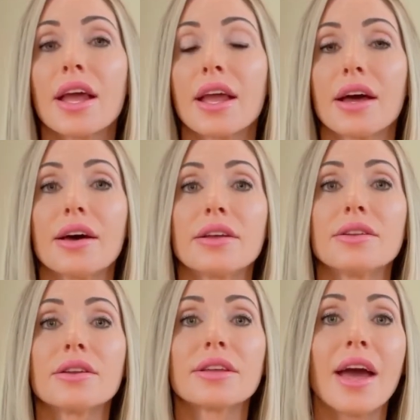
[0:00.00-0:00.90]

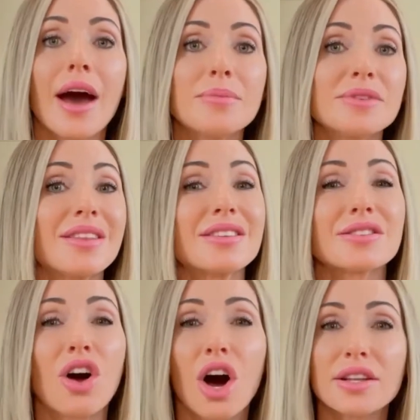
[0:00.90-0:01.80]
and kept in this
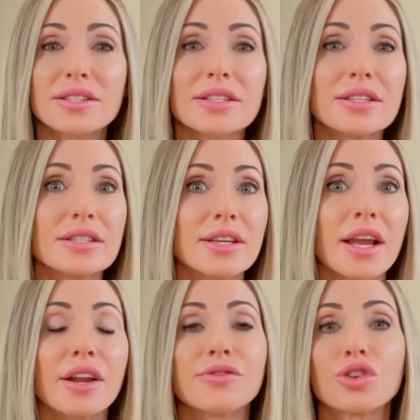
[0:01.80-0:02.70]
constant
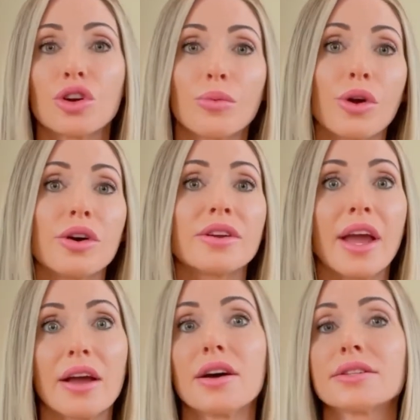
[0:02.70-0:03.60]
state of turmoil,
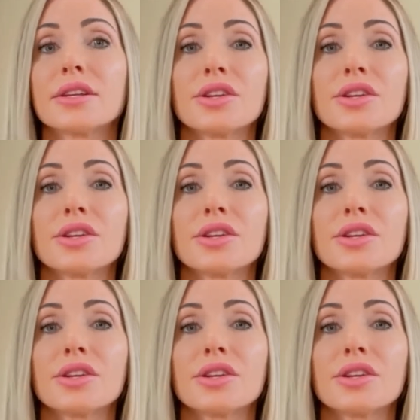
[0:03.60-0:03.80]
chaos,